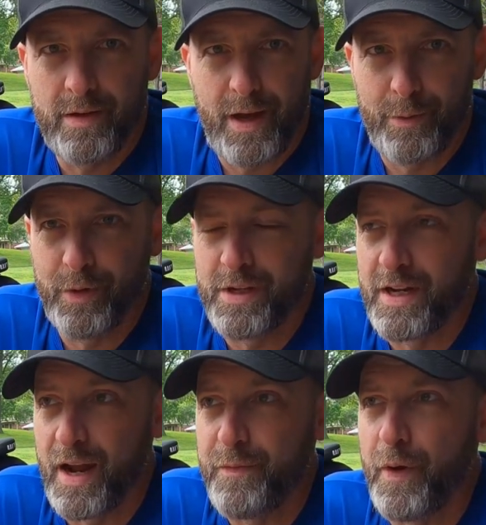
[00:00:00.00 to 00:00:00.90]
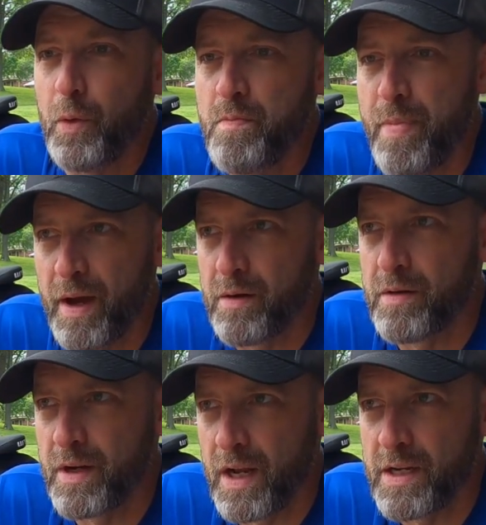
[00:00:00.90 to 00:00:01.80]
I really did. I felt better
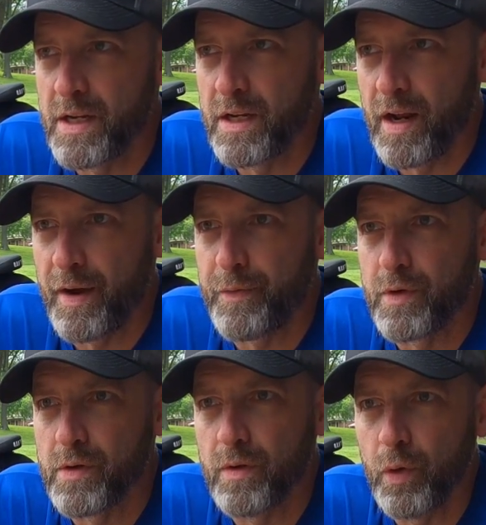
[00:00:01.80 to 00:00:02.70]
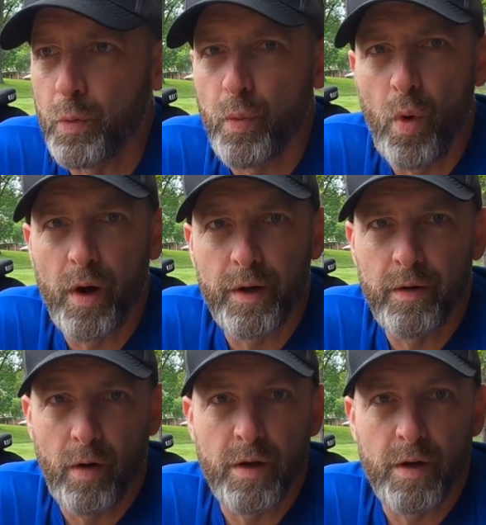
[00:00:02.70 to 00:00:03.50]
than I did after loop 1